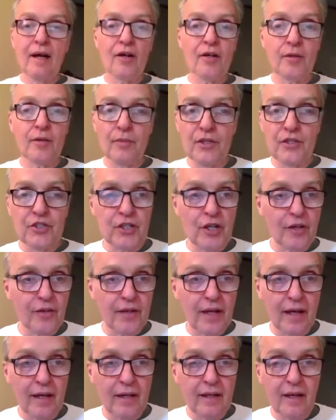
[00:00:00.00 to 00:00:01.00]
how can we
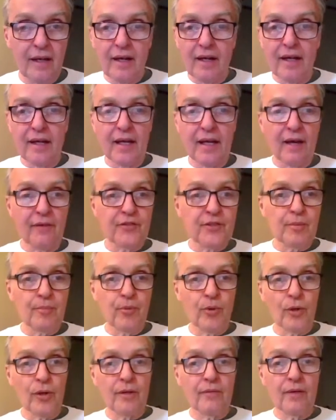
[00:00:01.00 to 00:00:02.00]
share that and have
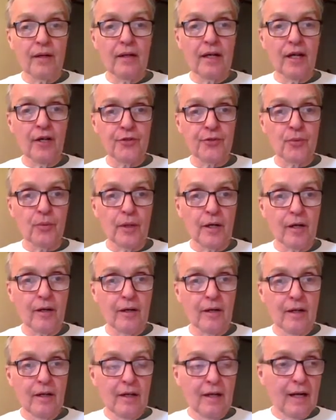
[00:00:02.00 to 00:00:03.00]
support
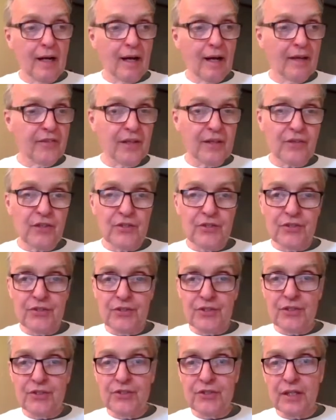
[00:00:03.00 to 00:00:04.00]
elsewhere. I think
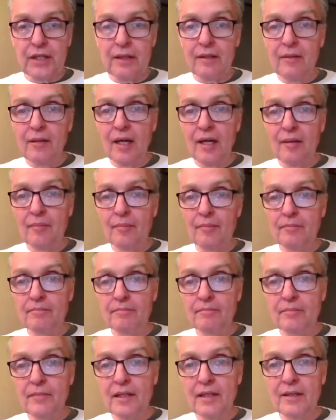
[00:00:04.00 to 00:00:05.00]
this is a seat
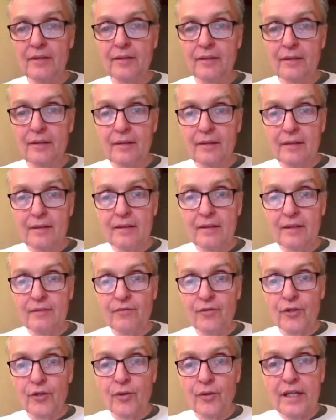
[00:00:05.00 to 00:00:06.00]

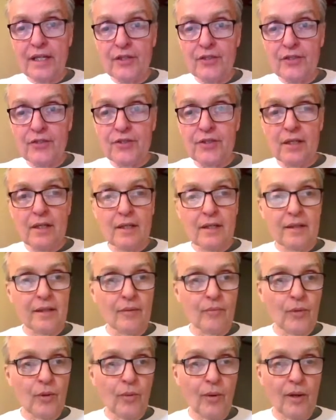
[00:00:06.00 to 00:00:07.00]
for Greens
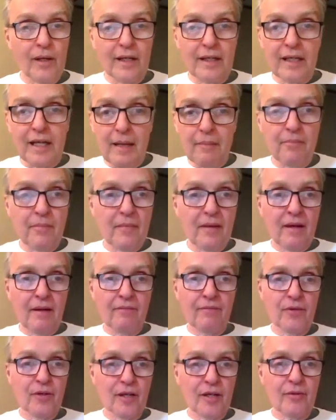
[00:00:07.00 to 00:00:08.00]
that we'll want to keep,
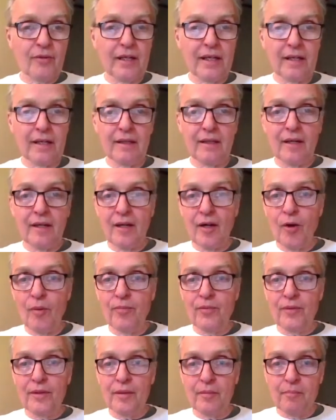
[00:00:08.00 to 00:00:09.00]
for a Green.
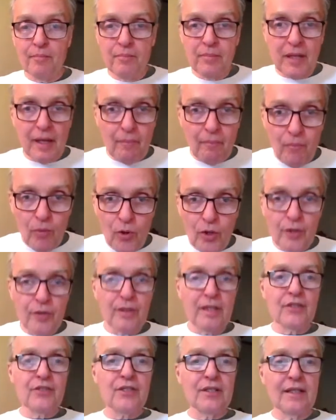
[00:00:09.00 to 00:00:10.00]
Hopefully get
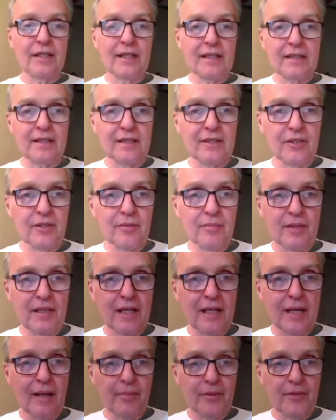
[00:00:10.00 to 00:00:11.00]
more Greens elected to the
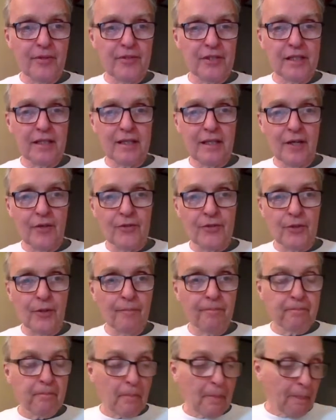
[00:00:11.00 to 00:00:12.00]
Minneapolis City
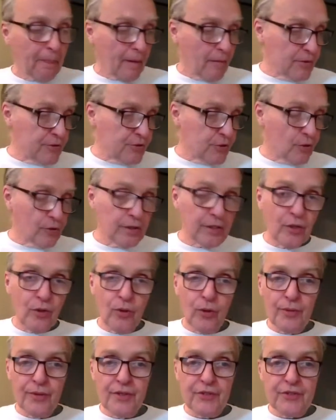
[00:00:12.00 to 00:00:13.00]
Council, and certainly
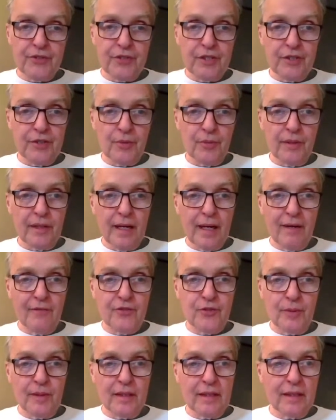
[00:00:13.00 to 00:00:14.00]
hold the seat that we
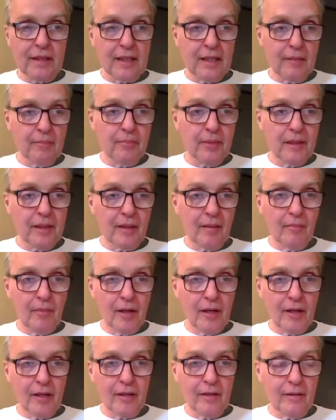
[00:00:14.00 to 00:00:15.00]
have so we can keep being a
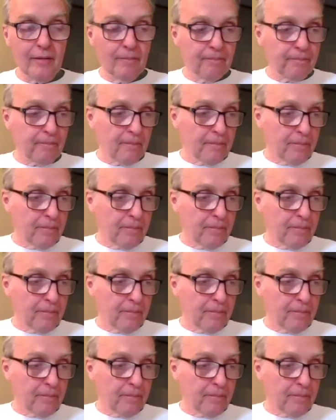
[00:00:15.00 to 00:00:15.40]
model.